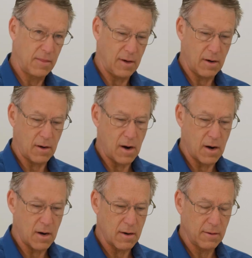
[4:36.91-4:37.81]
There
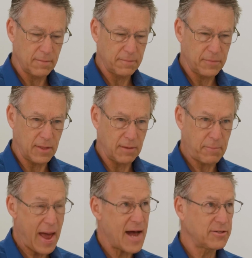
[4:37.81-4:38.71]
are the
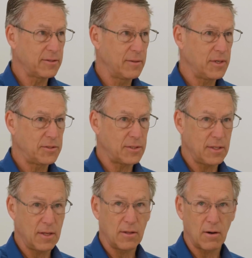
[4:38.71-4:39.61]
pass limits,
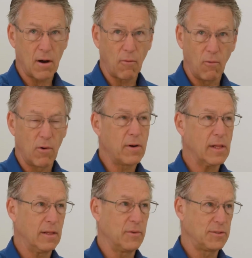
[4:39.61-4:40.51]
and then there are
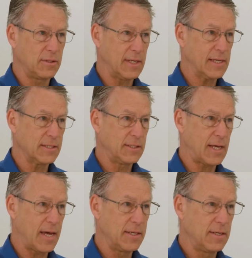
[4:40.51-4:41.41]
warning limits that they can
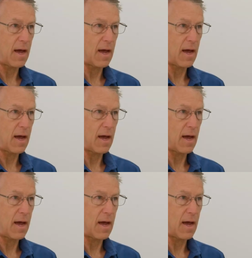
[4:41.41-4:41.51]
set.